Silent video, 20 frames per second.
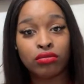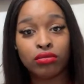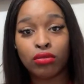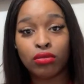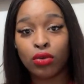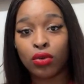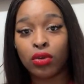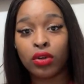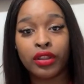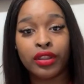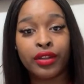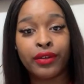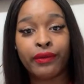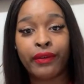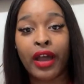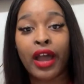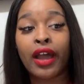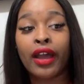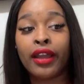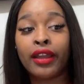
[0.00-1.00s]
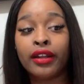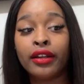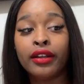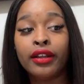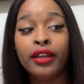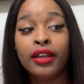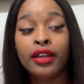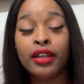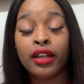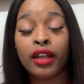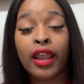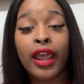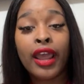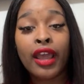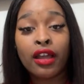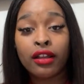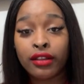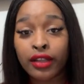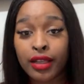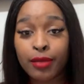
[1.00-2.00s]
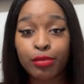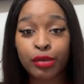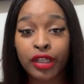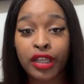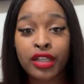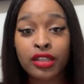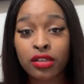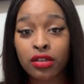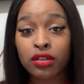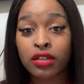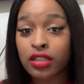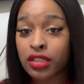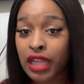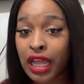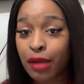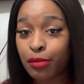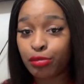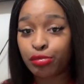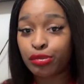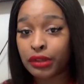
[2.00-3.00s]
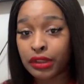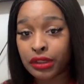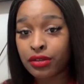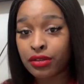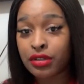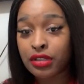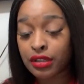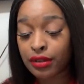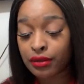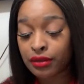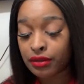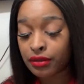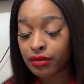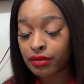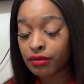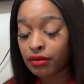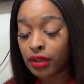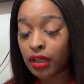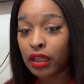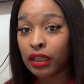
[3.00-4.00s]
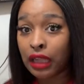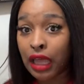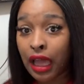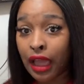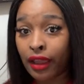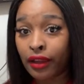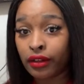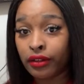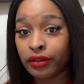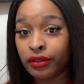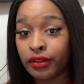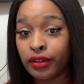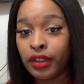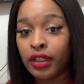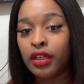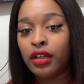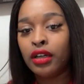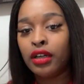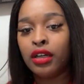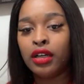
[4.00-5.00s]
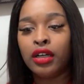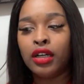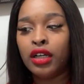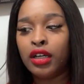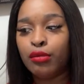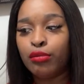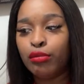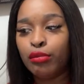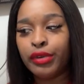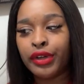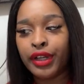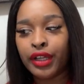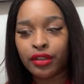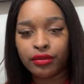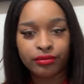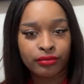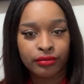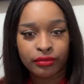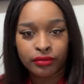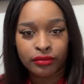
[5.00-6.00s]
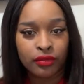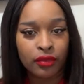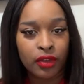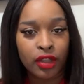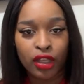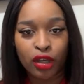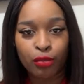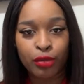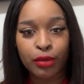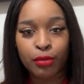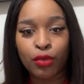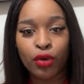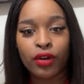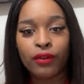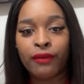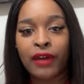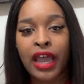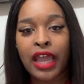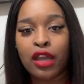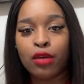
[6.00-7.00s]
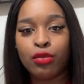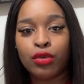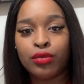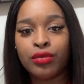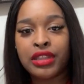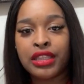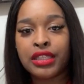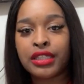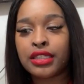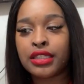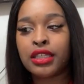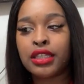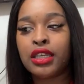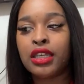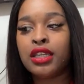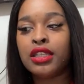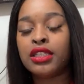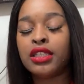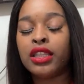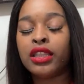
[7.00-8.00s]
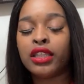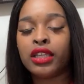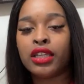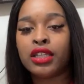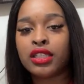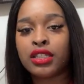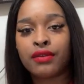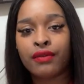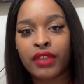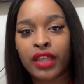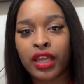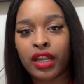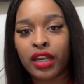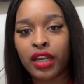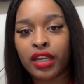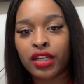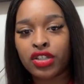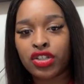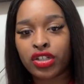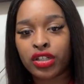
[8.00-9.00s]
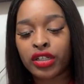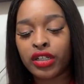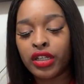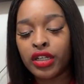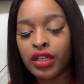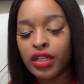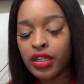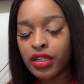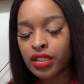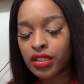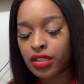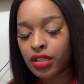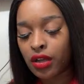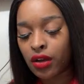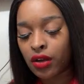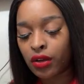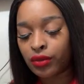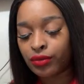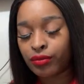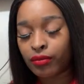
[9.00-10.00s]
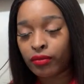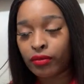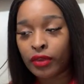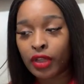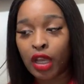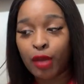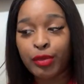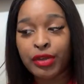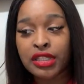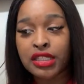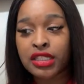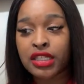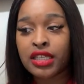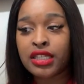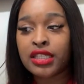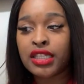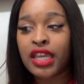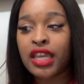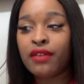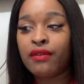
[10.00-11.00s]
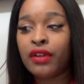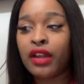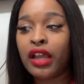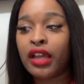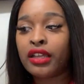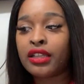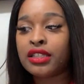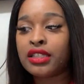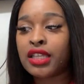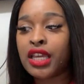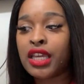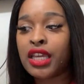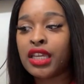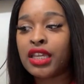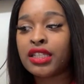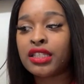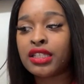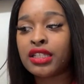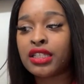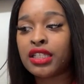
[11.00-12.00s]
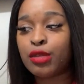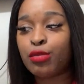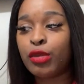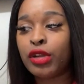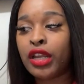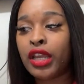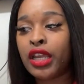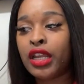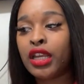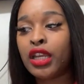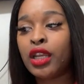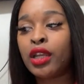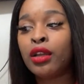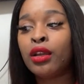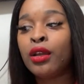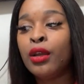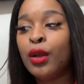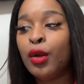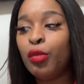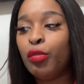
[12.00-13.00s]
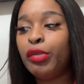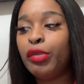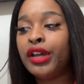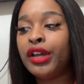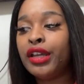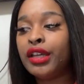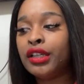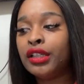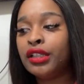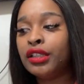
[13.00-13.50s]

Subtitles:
on the vine. Now that plant's going to stop producing a lot, but they'll be more viable with the seeds and things of that nature. So I mean, seed saving, I can say it's intimidating, but